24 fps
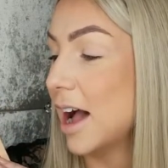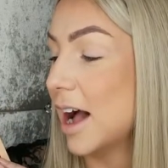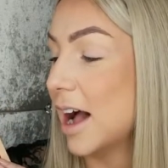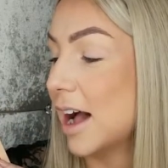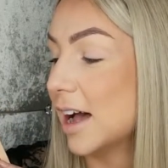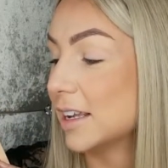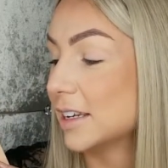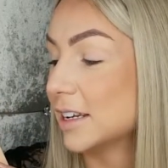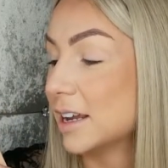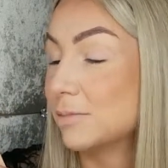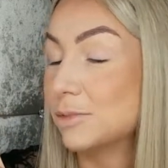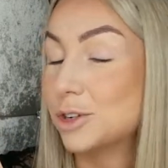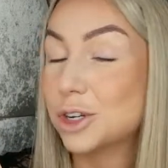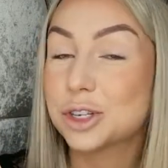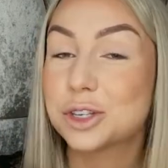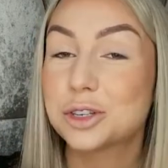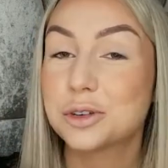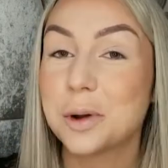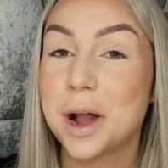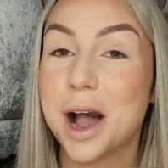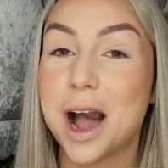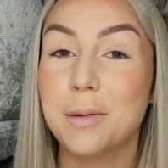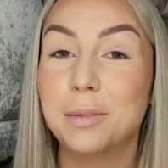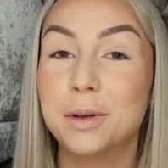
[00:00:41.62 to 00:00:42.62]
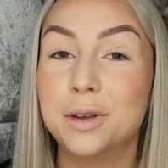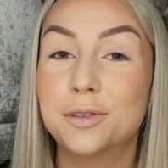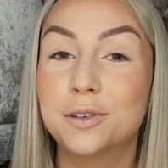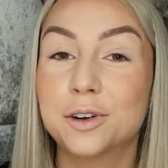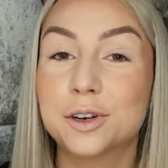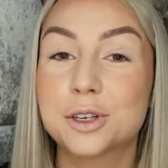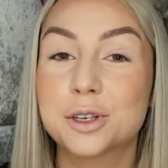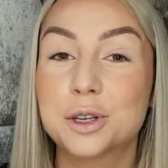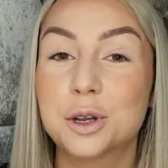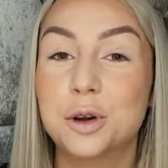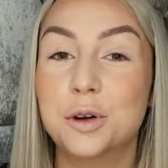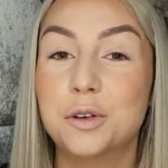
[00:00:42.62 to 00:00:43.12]
and I'm just so happy for
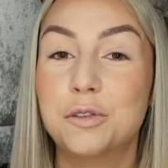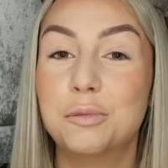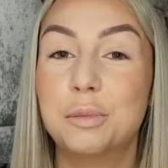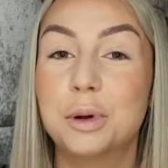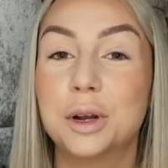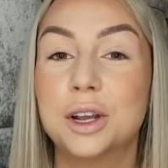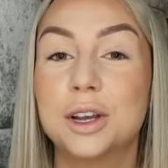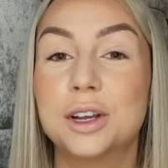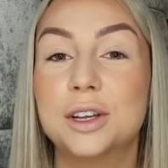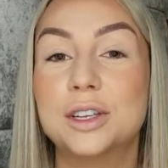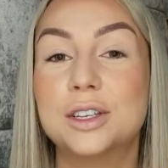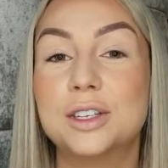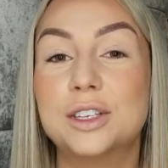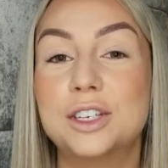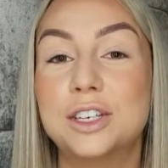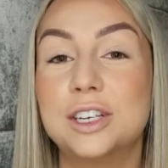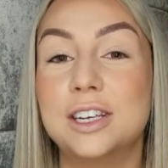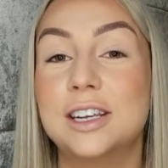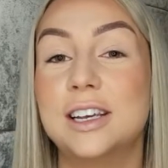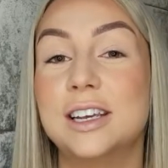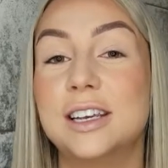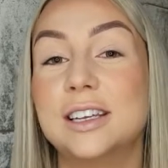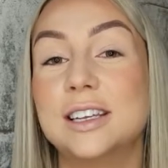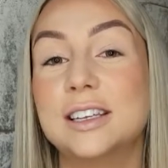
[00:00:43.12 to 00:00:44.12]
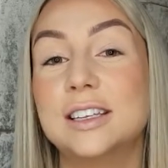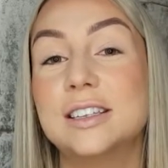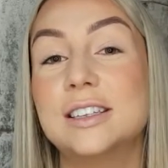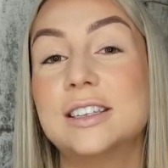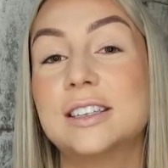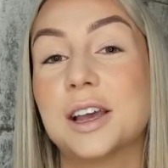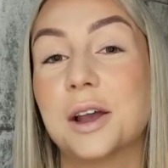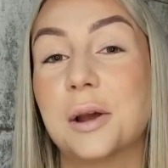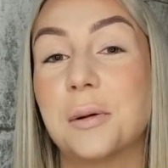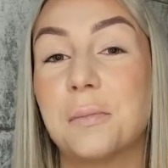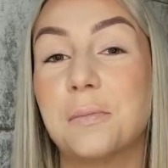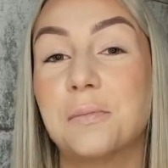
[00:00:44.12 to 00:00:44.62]
Soph because she
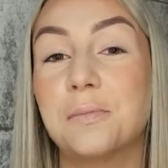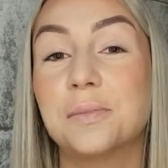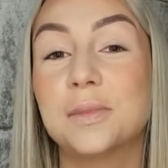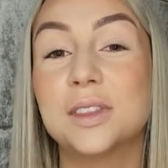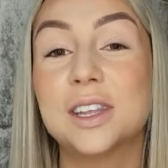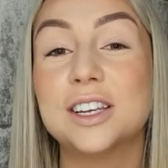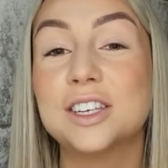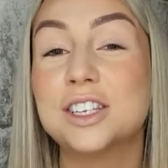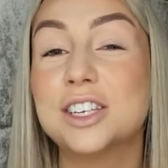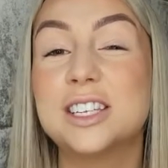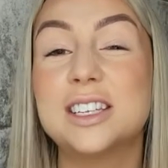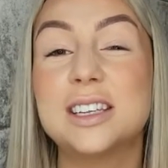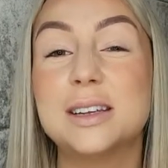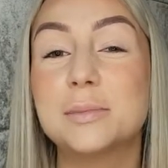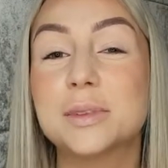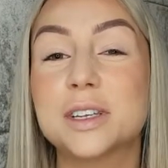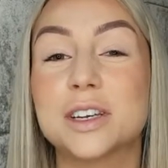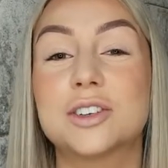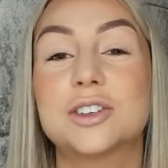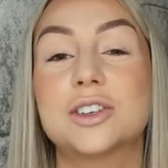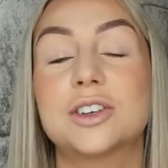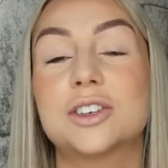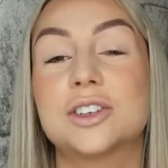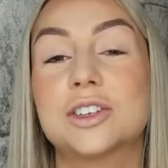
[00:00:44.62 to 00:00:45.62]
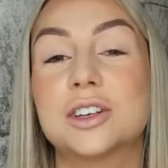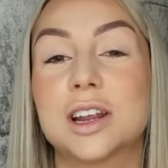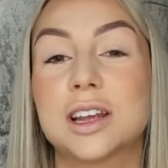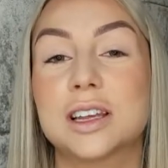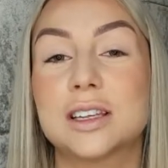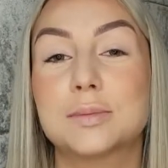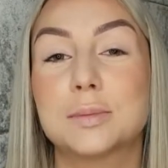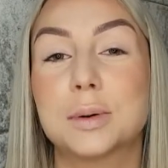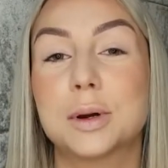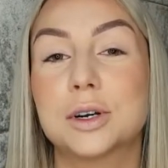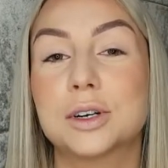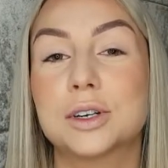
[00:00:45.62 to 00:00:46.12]
seems like such a
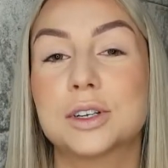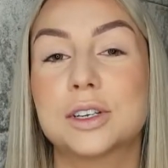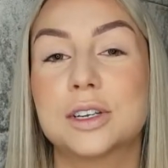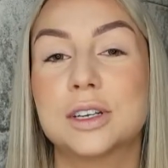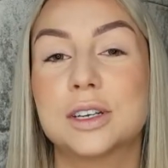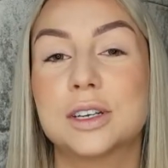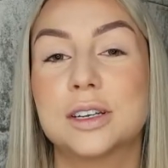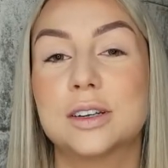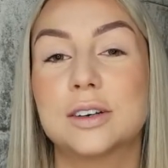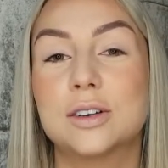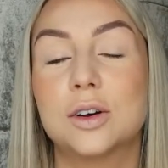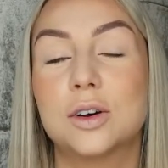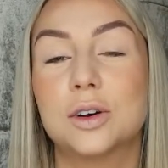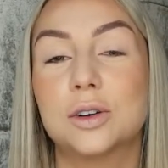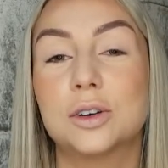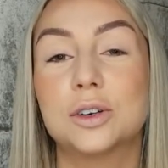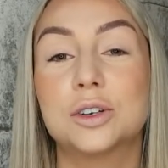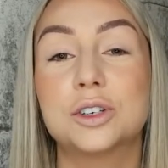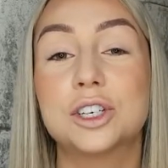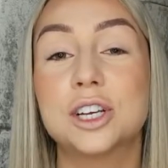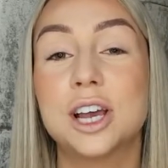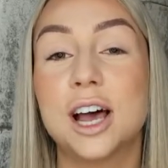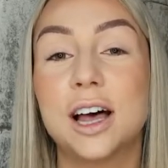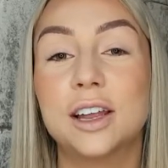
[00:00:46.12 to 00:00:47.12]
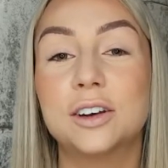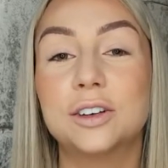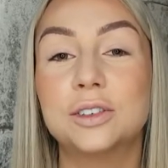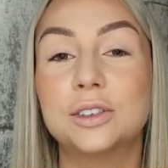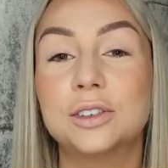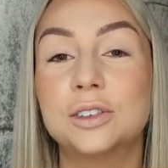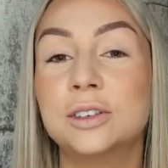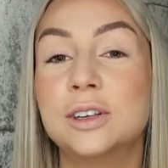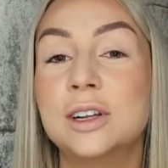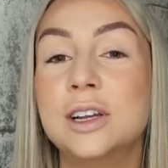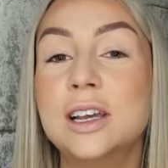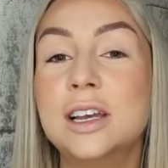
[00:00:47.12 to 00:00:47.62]
nice person on her
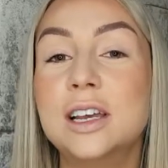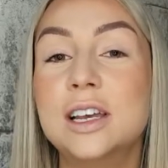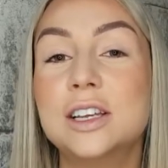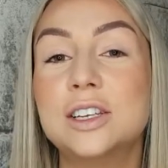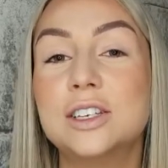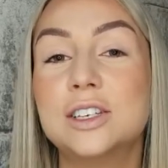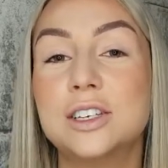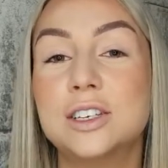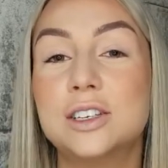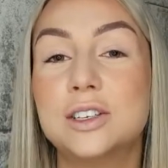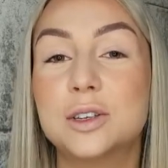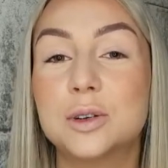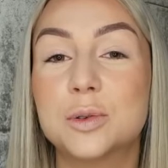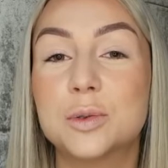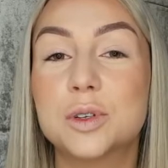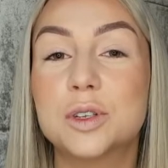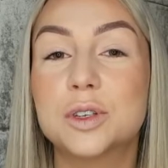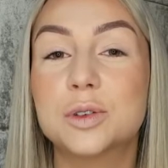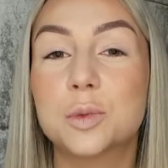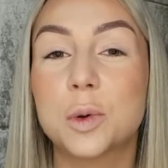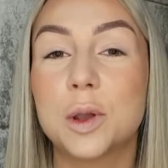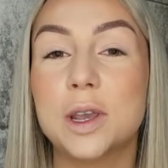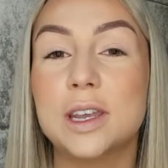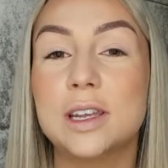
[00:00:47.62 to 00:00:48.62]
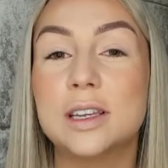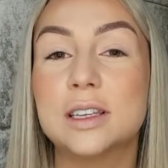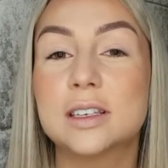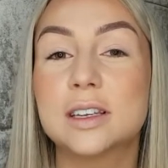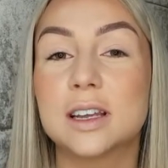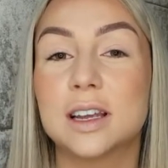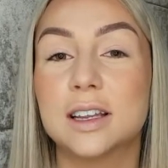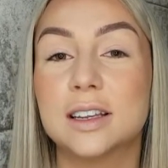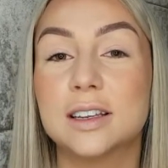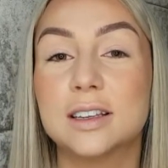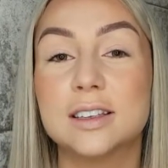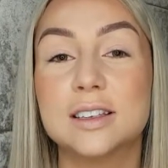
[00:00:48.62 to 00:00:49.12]
channel. She's so sweet,
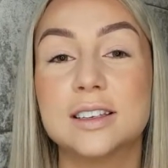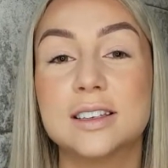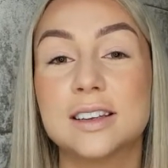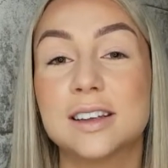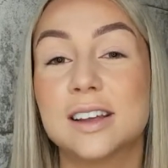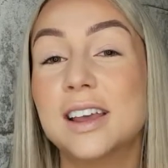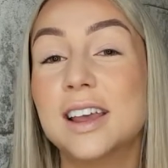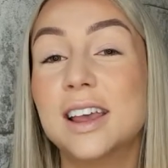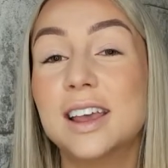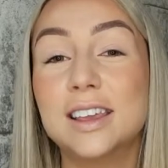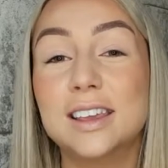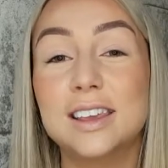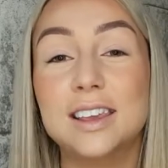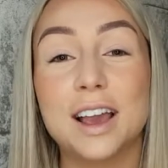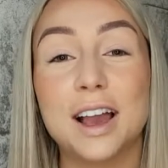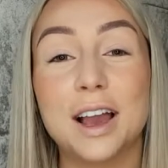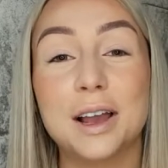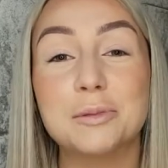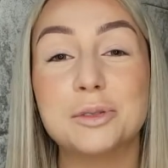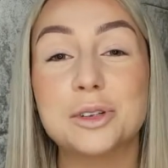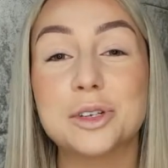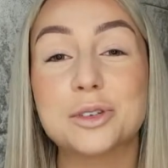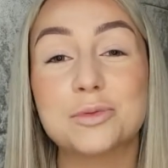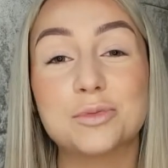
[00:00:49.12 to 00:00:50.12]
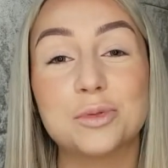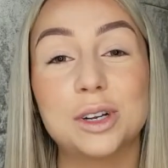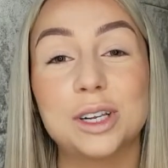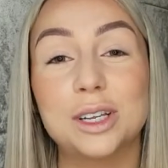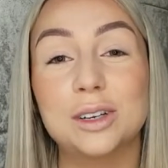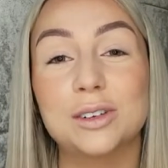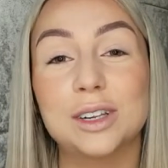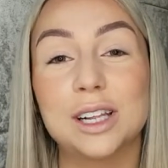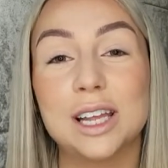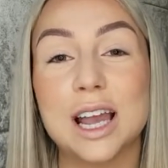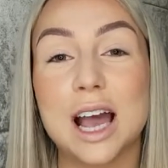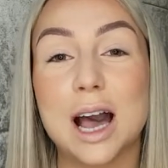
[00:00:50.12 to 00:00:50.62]
and yeah, I'm just
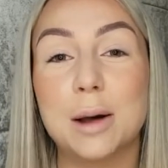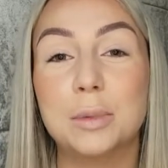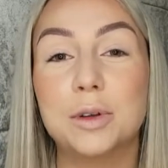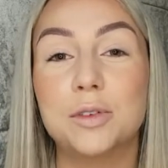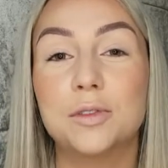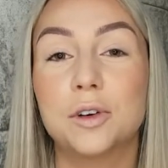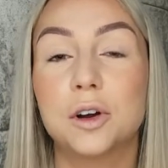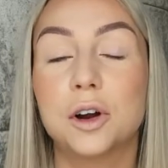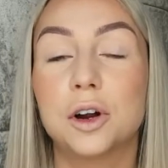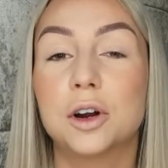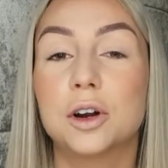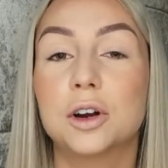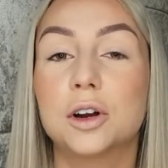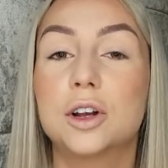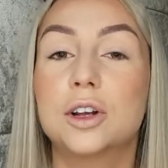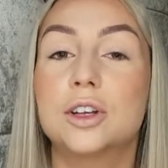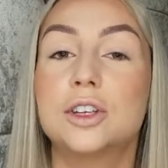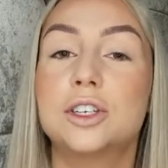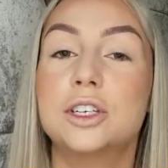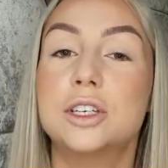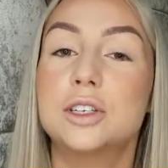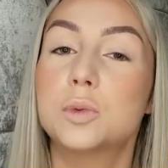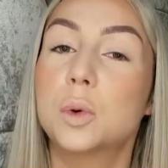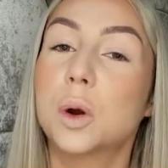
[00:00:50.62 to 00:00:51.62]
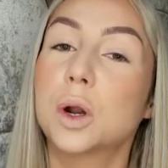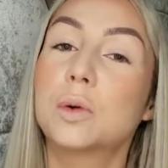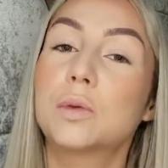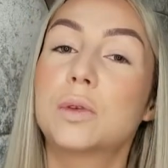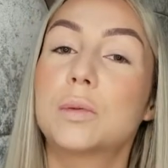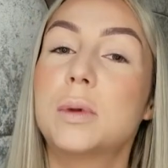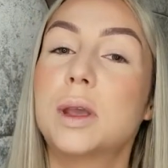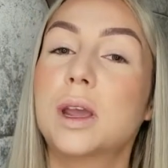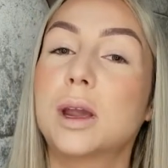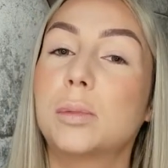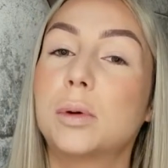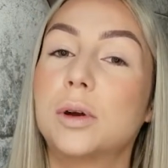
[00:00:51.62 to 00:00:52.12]
really happy for her because she's worked
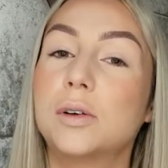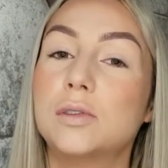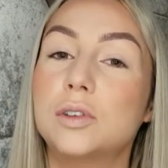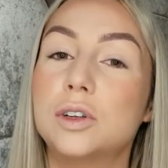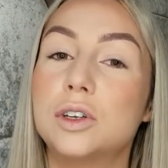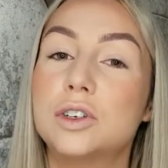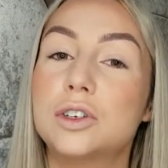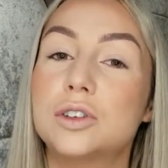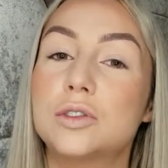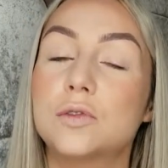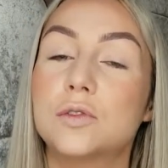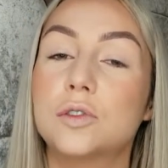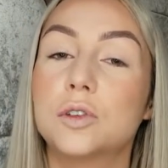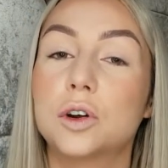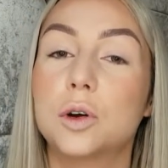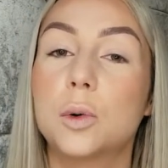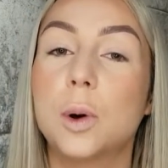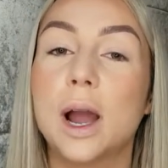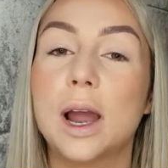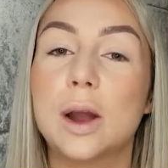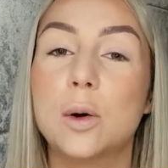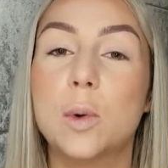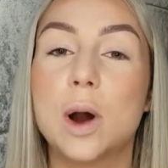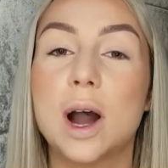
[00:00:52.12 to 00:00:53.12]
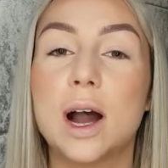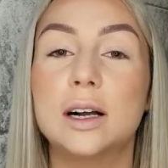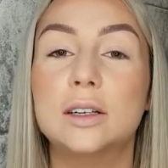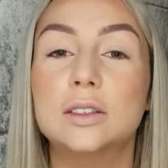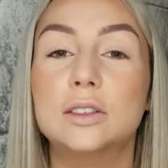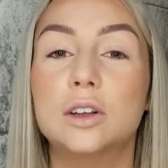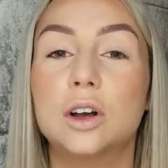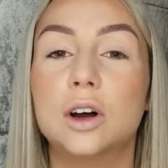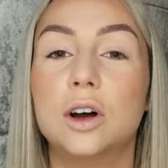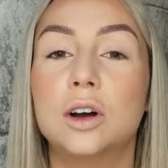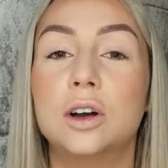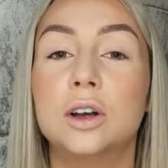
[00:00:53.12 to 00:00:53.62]
with Makeup Revolution for quite a while
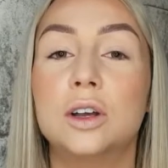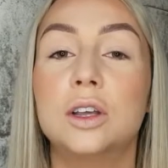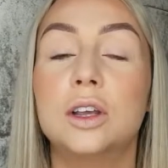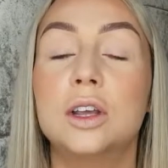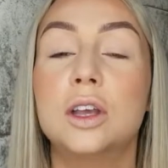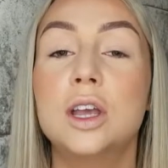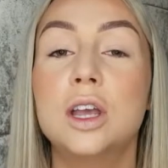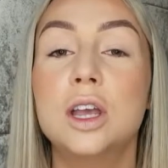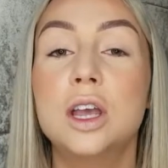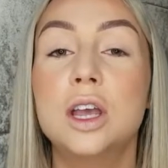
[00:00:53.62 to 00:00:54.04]
now.